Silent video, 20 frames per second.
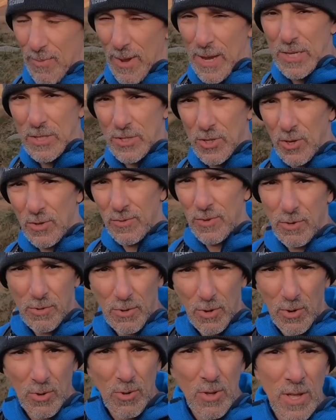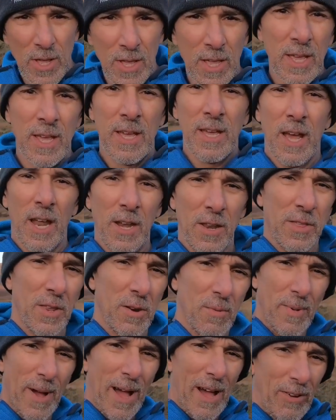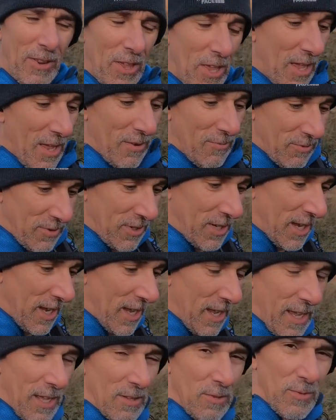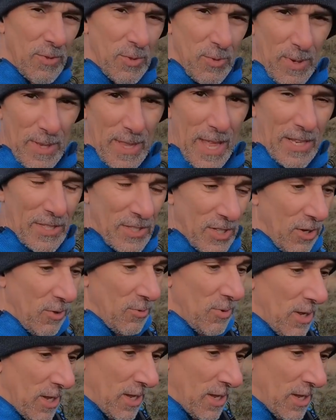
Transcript: me, so if you know anything about it, I'd love to hear that too.